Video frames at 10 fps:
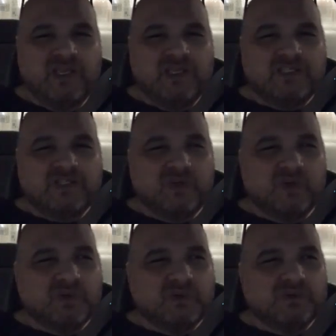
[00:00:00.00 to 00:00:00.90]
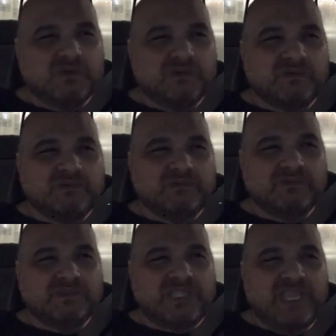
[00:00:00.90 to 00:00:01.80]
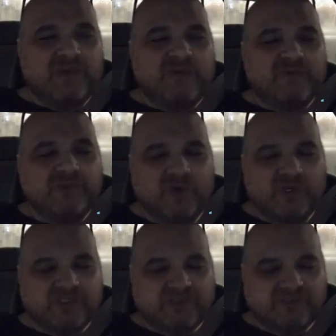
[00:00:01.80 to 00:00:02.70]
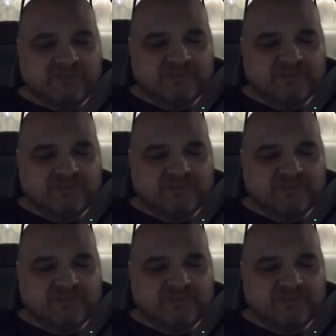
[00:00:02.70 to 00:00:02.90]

So staying away from donuts